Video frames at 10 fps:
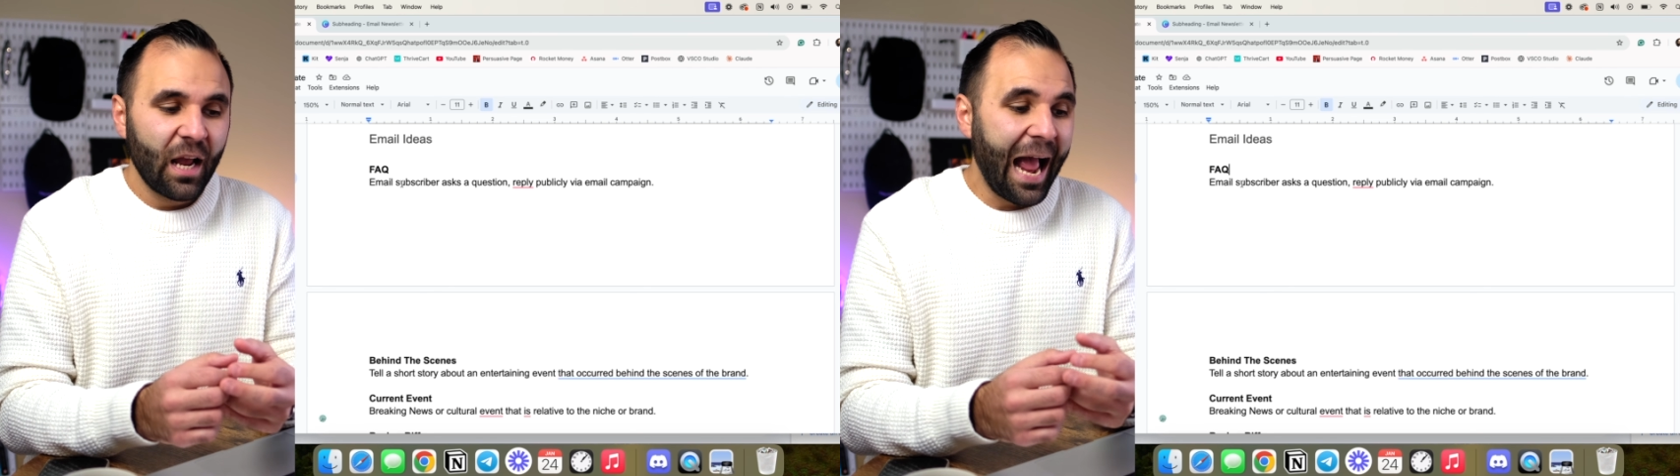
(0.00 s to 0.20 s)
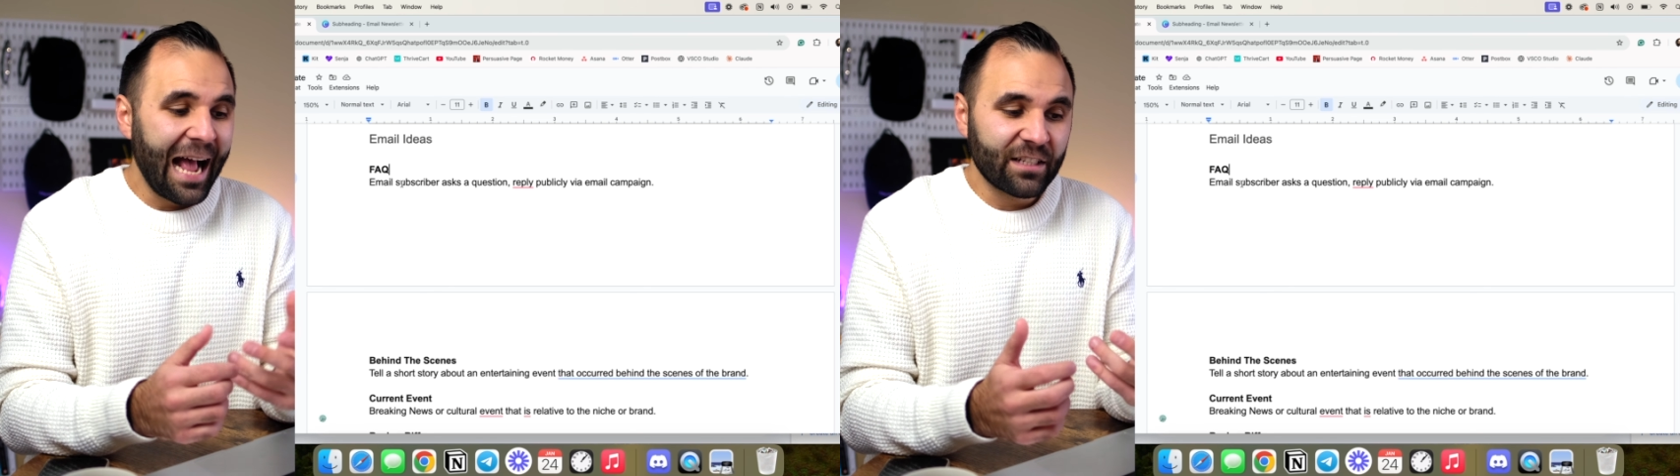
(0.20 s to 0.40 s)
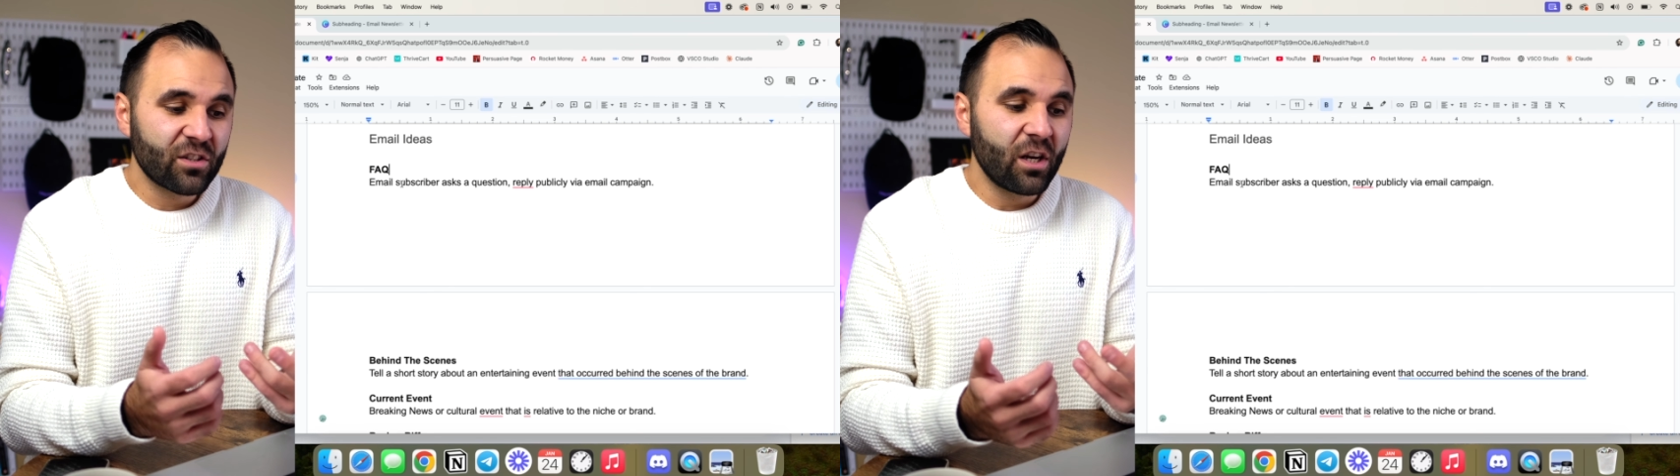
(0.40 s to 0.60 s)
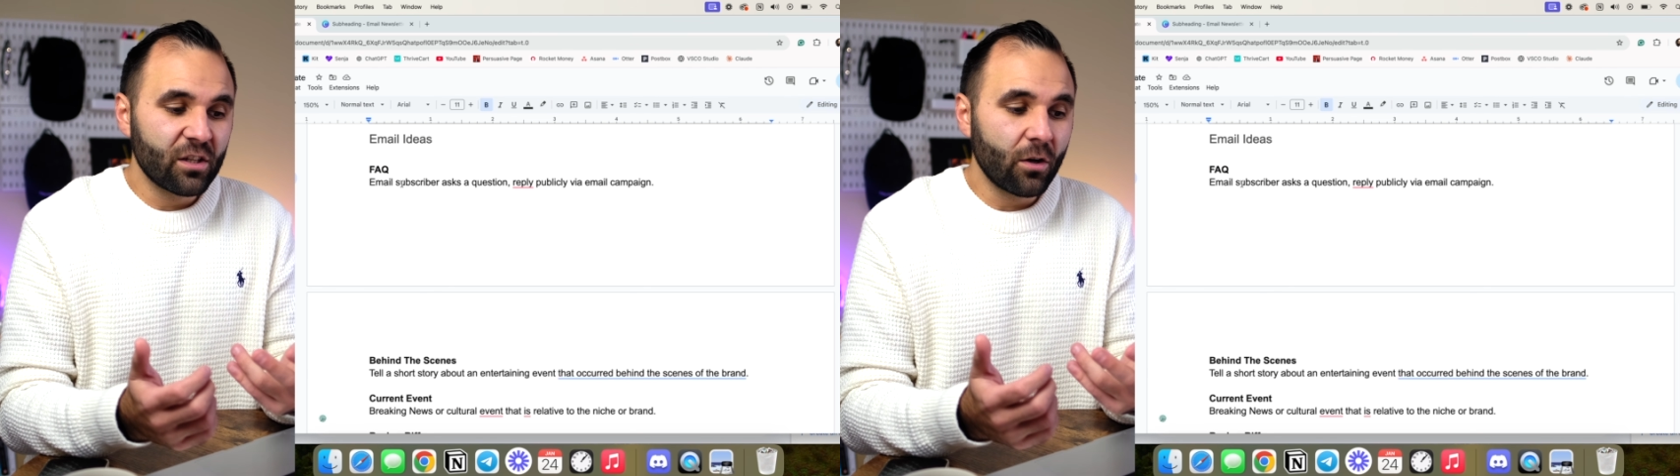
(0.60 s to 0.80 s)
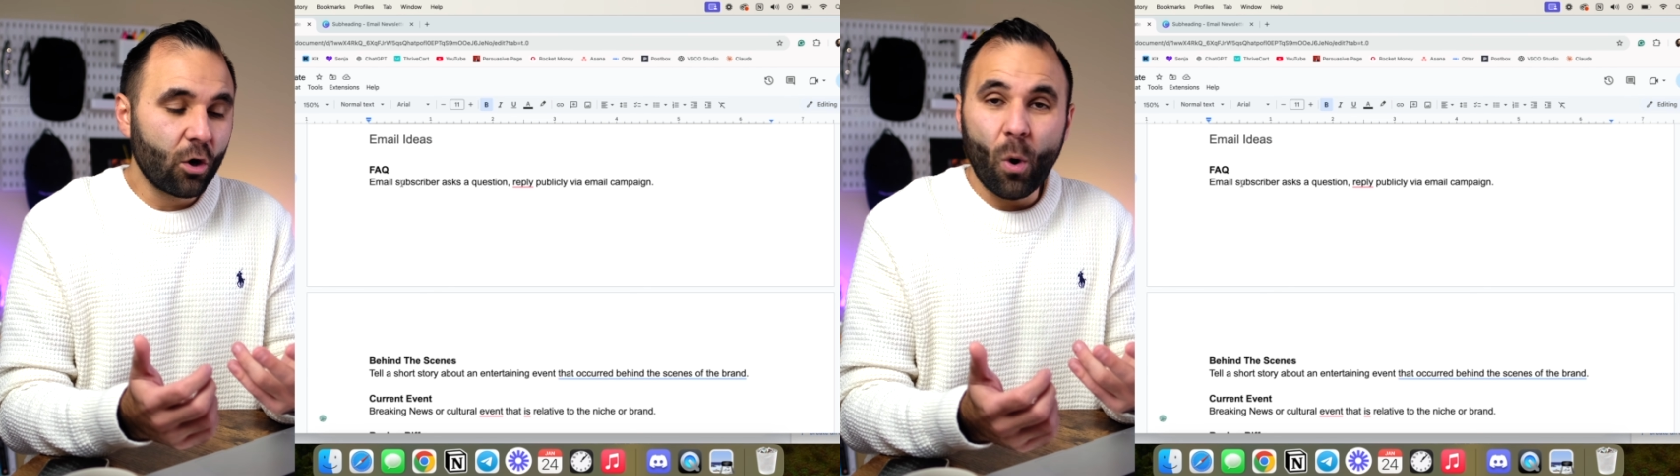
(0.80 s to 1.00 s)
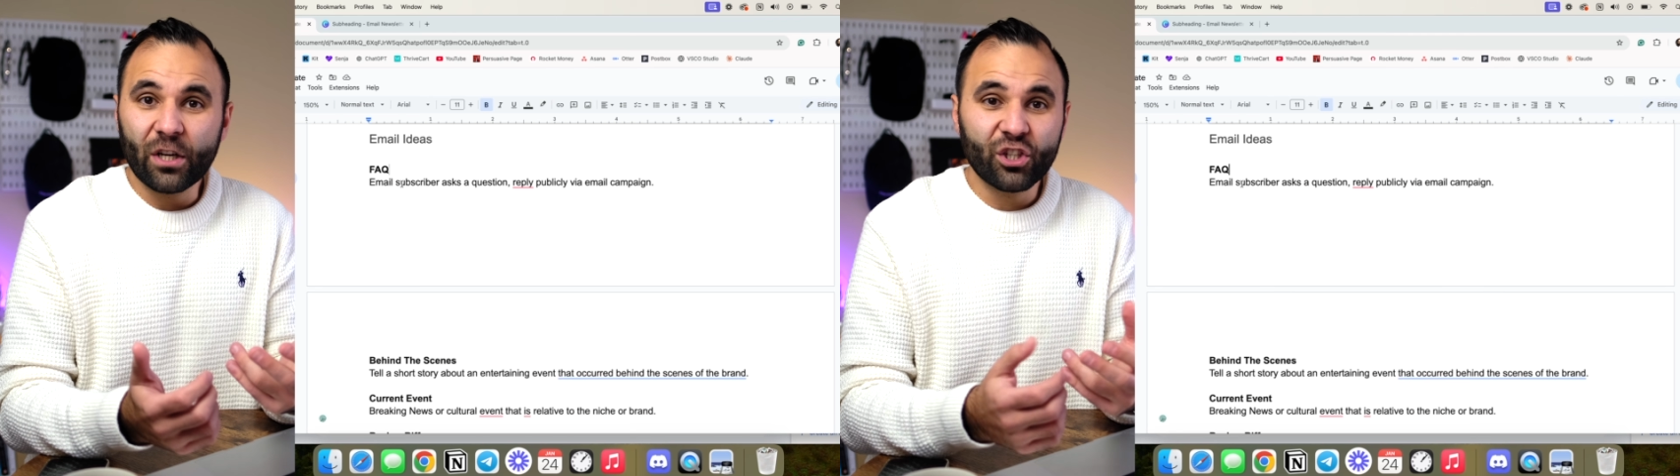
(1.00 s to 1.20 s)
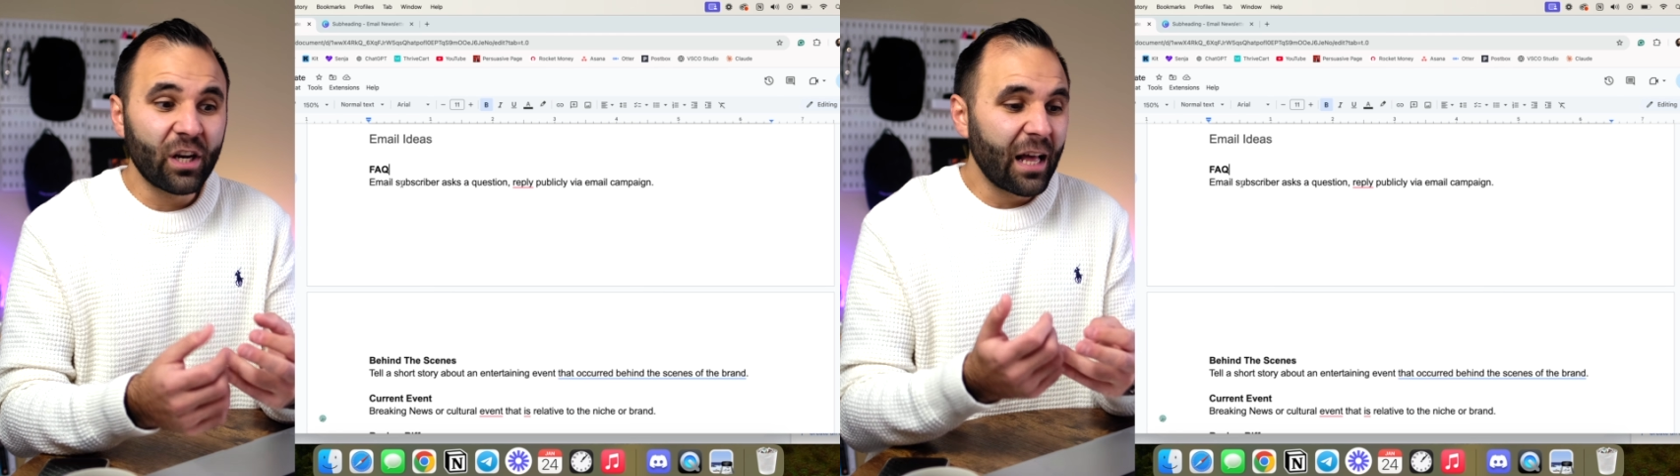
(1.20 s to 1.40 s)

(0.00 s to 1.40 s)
asked a question,